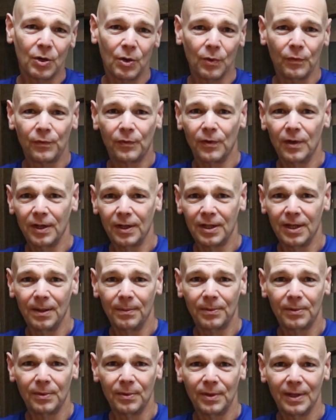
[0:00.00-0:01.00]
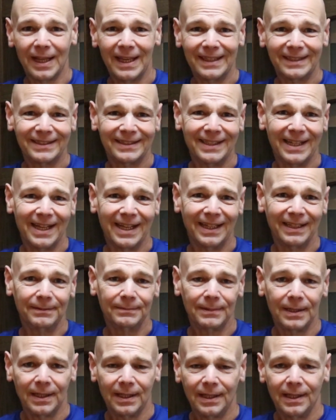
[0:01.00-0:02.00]
cold front come through last night
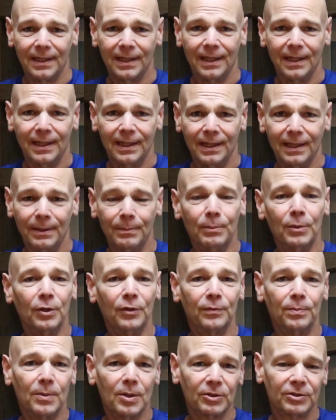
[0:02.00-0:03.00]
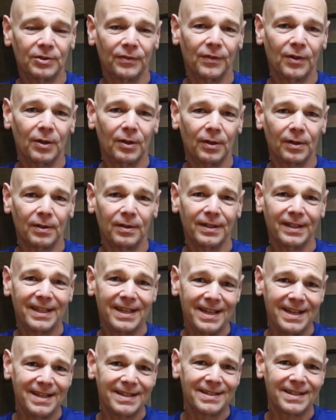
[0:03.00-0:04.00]
and moved most of our
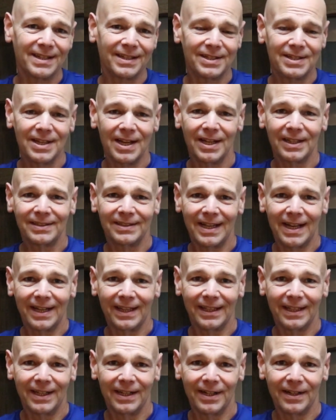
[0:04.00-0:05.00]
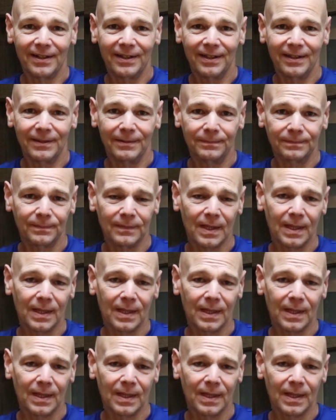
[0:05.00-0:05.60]
geese and ducks out of the area.